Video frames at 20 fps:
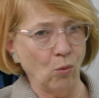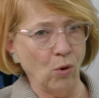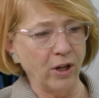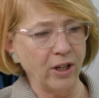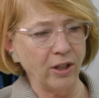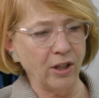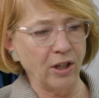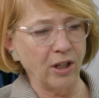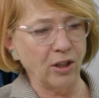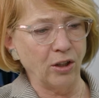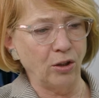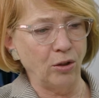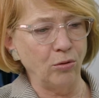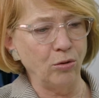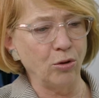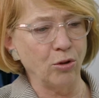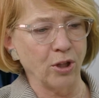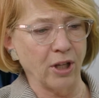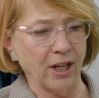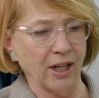what
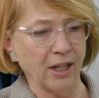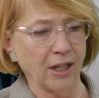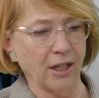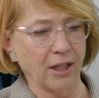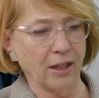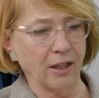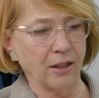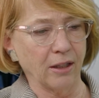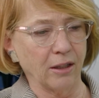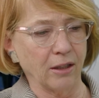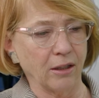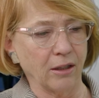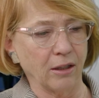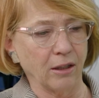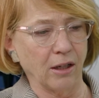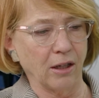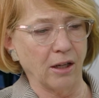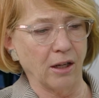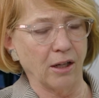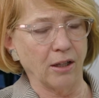you think
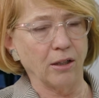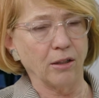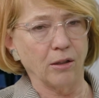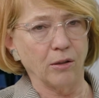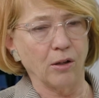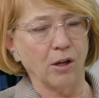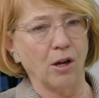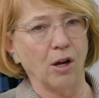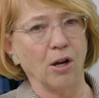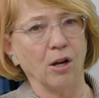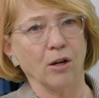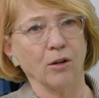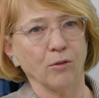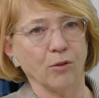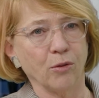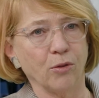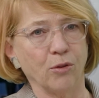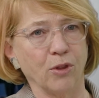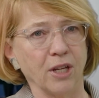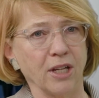
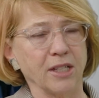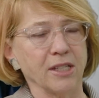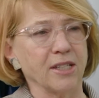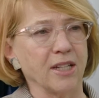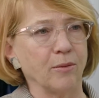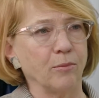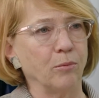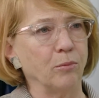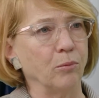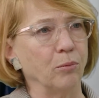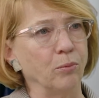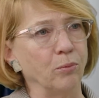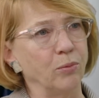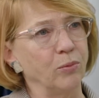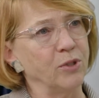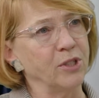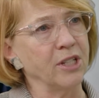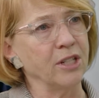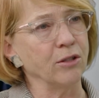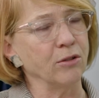are things that
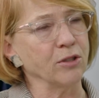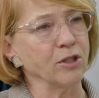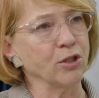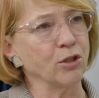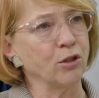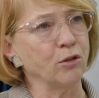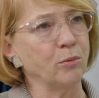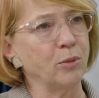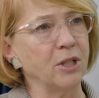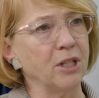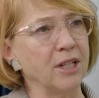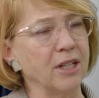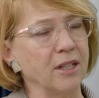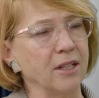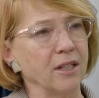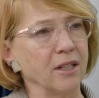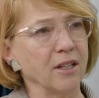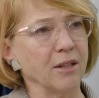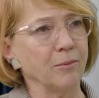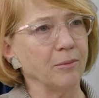seniors should
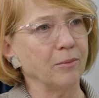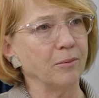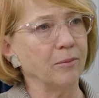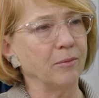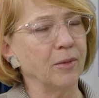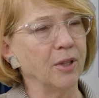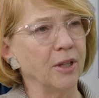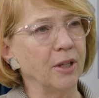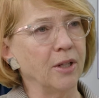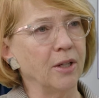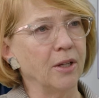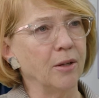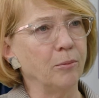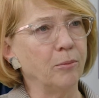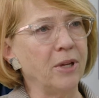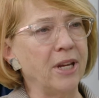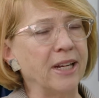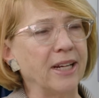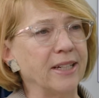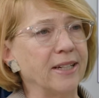be um,
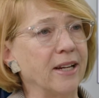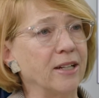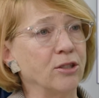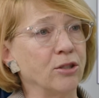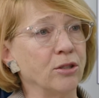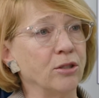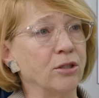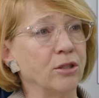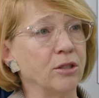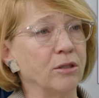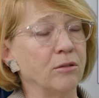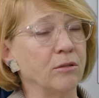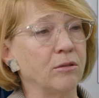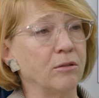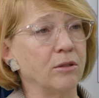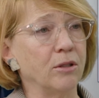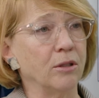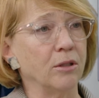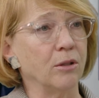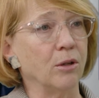paying attention
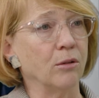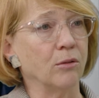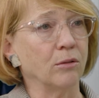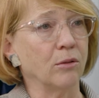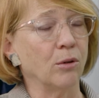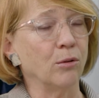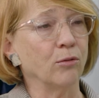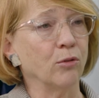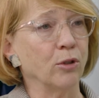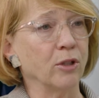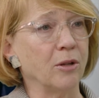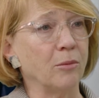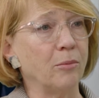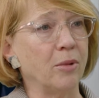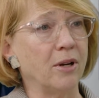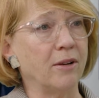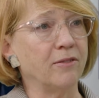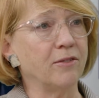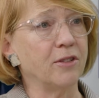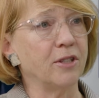to over and
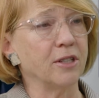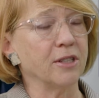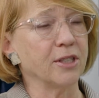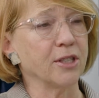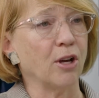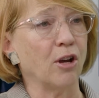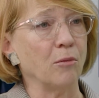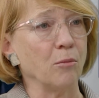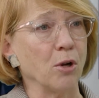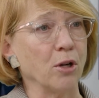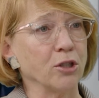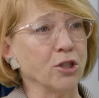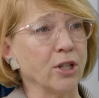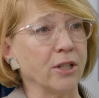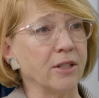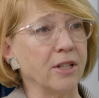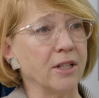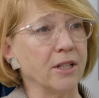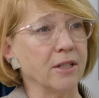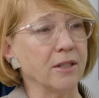above the salt
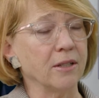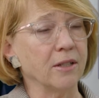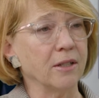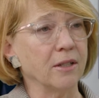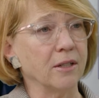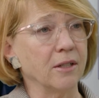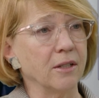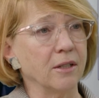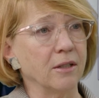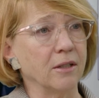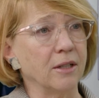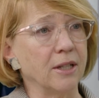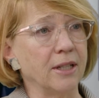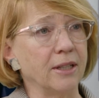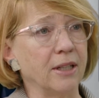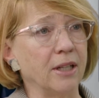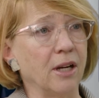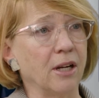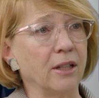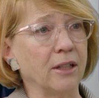marsh and the
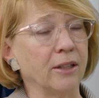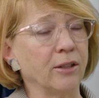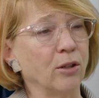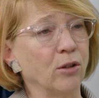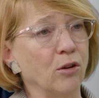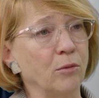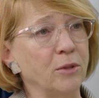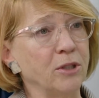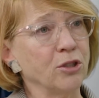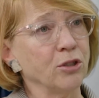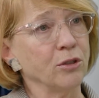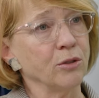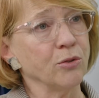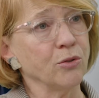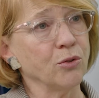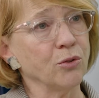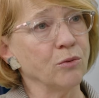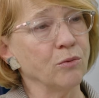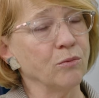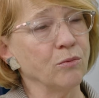and the island home
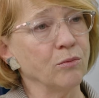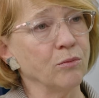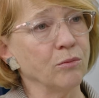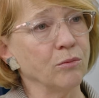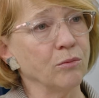issues?